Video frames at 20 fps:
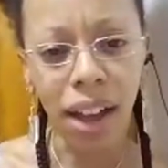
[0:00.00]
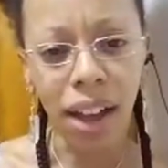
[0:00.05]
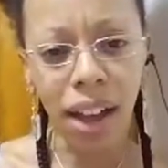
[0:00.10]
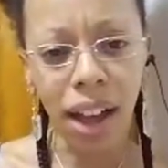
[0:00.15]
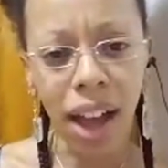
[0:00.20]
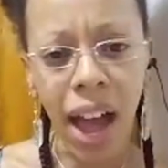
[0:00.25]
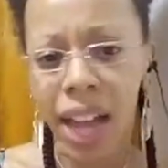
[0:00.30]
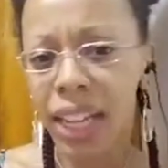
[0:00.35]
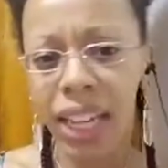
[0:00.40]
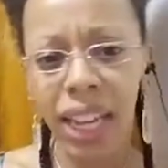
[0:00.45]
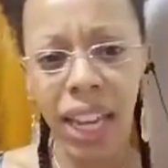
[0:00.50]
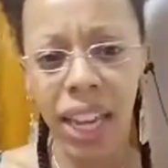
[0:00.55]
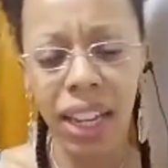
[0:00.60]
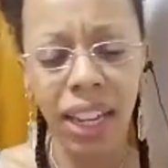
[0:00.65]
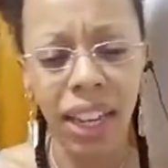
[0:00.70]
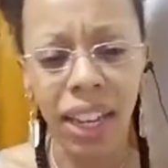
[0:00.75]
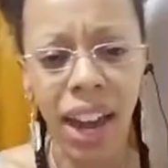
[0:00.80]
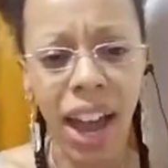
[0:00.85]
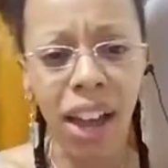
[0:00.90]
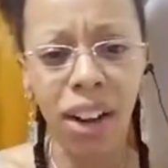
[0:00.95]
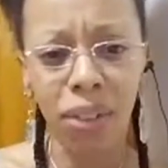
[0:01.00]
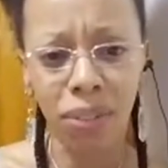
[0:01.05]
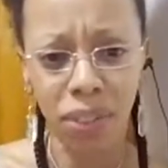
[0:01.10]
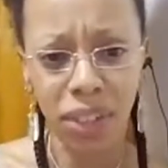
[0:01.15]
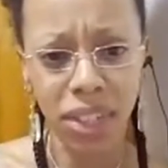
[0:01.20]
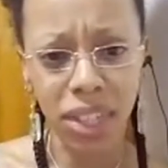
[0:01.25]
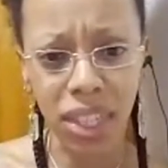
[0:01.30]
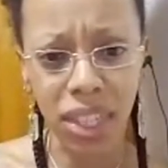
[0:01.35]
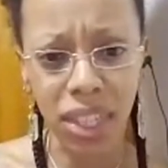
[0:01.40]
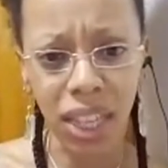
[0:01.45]
I can't get out of
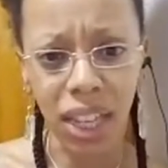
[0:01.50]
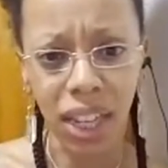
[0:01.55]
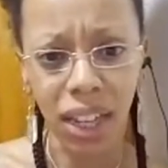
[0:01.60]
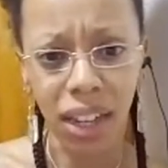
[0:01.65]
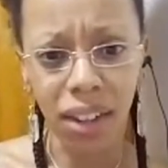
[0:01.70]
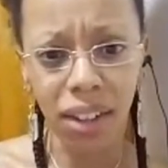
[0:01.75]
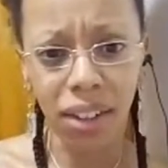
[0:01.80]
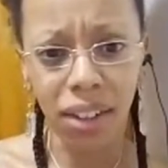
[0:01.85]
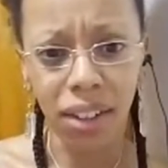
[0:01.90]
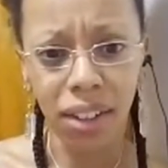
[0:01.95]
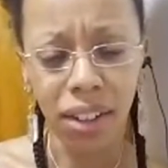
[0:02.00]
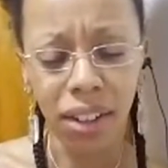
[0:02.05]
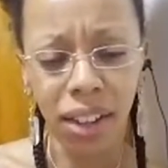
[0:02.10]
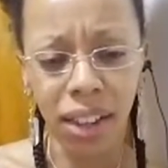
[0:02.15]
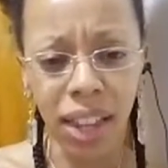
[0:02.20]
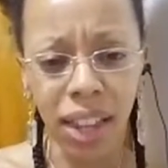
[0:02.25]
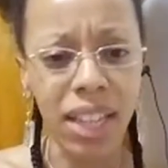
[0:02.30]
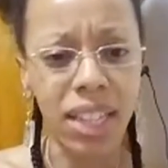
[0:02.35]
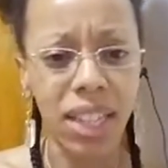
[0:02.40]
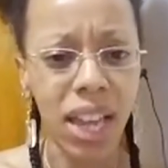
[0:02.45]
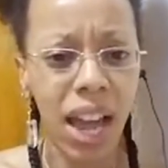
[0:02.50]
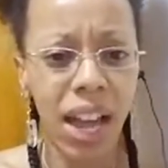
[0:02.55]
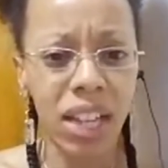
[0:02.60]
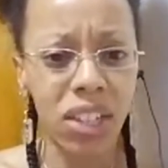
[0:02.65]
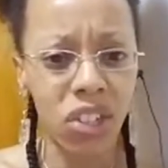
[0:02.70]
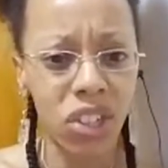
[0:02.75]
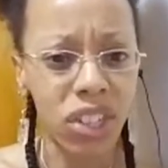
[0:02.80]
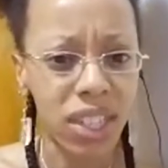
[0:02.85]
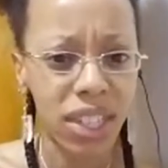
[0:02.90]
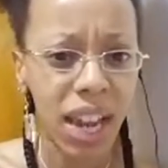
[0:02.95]
this thing unless I
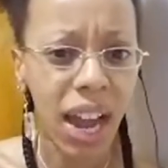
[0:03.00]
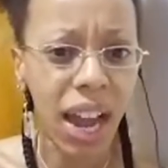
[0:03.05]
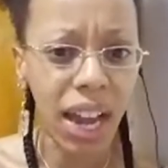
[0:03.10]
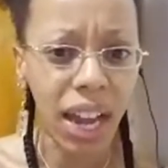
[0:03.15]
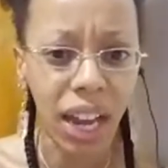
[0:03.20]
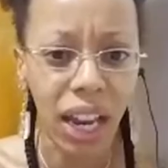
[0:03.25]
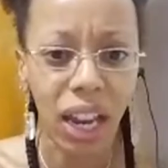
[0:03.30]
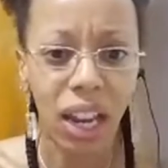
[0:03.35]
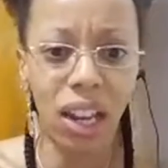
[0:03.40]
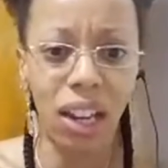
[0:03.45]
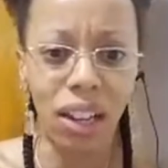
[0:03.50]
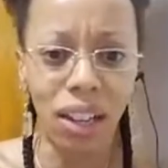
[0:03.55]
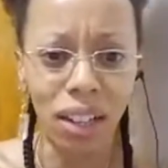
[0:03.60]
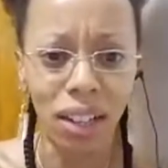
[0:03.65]
just die.